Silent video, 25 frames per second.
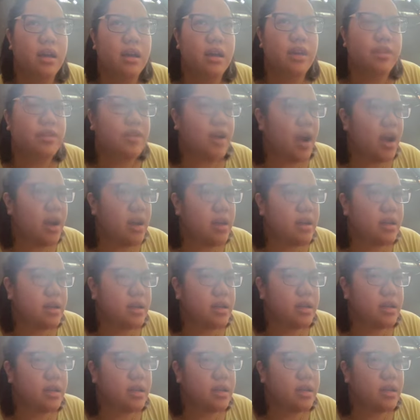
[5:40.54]
Iraq
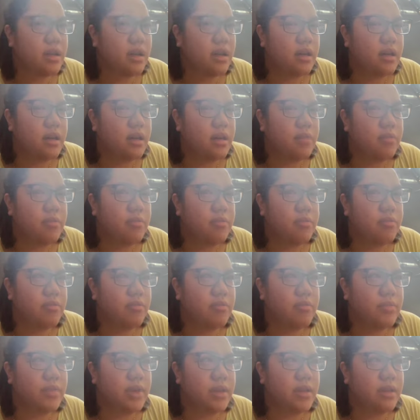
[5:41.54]

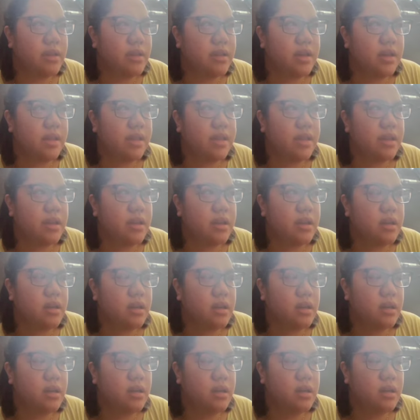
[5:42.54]
in, I think,
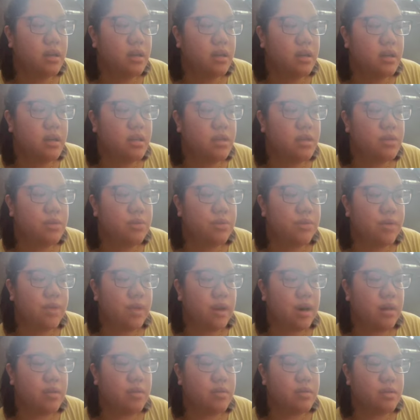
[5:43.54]

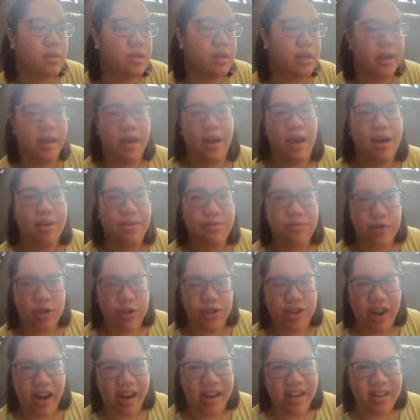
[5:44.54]
2000, like
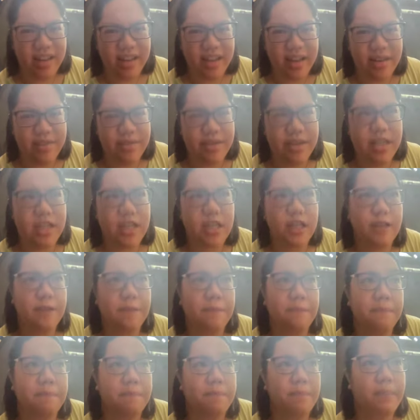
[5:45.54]
after 9/11.
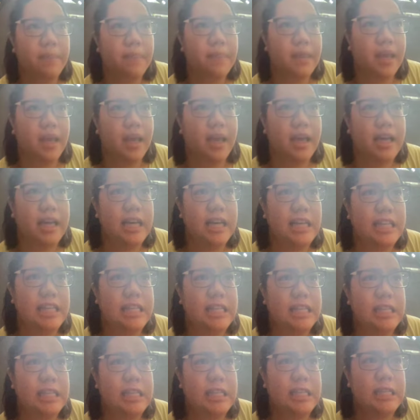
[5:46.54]

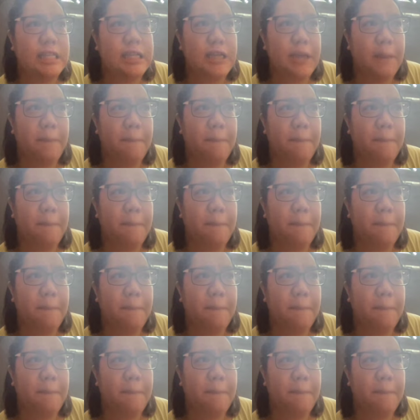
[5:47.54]
And